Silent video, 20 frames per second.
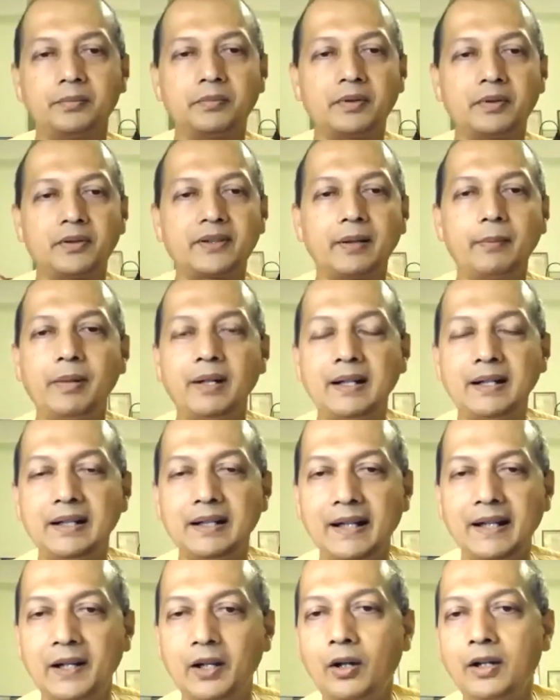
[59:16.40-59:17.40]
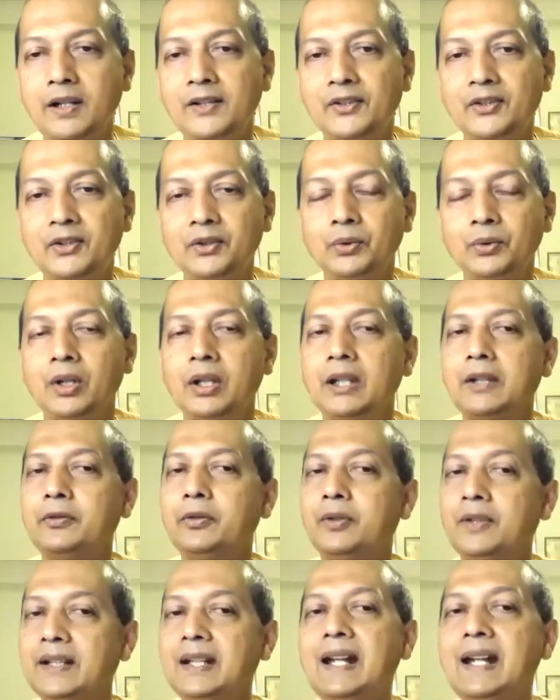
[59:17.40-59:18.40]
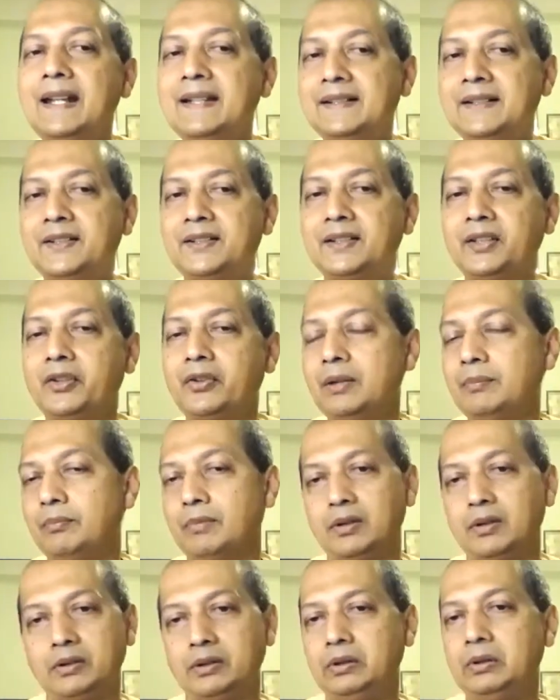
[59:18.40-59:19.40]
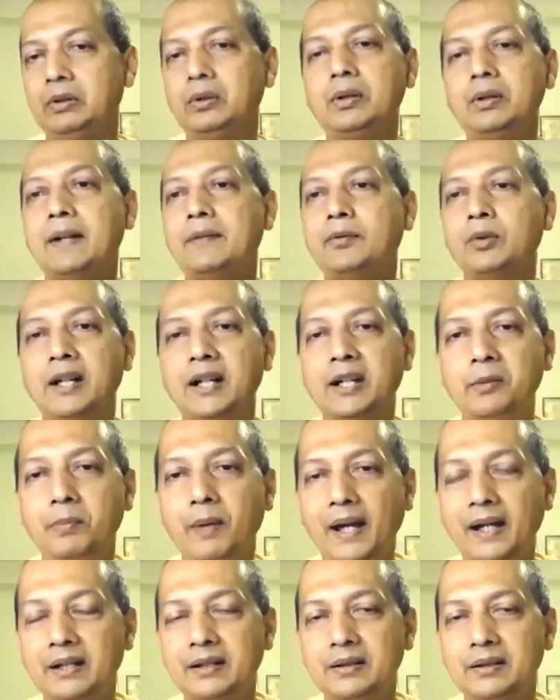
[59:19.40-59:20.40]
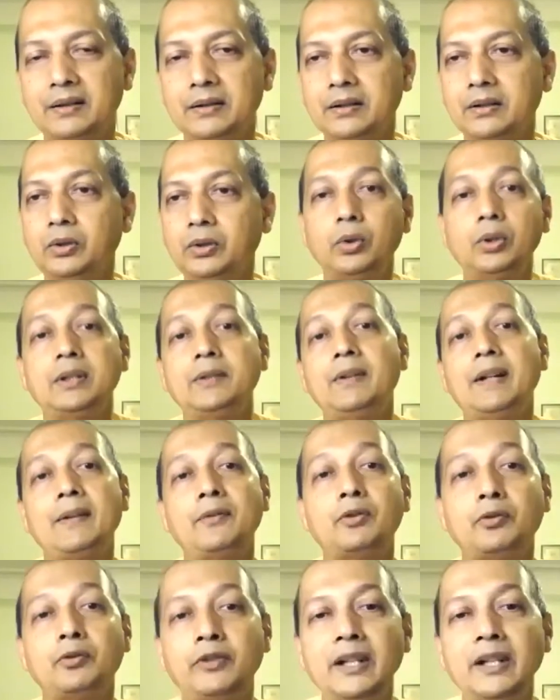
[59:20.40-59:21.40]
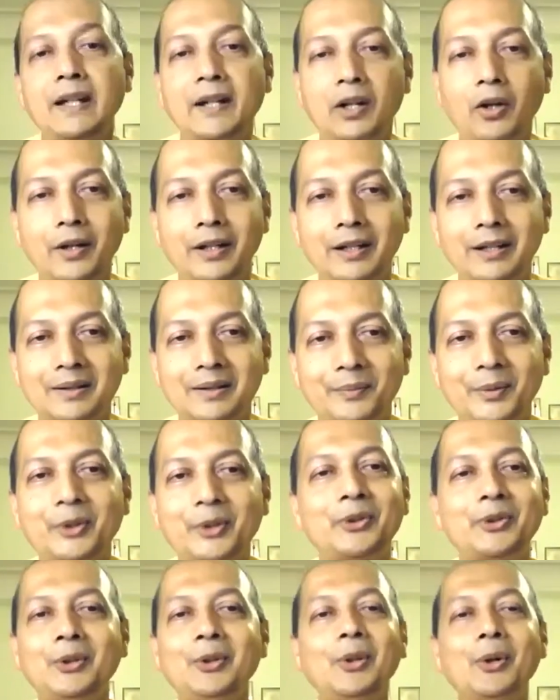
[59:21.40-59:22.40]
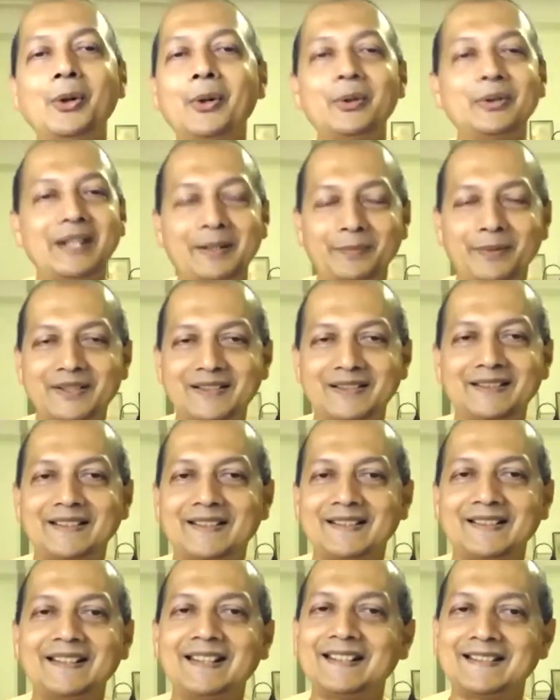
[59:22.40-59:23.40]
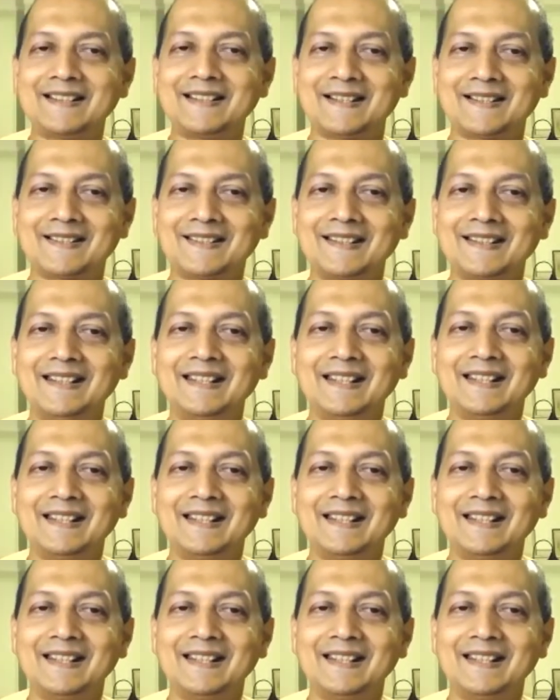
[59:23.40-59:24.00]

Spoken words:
somebody annoys you, if you realize it's a dream, you don't have to hit back. You don't even have to feel annoyed because you know that person doesn't exist.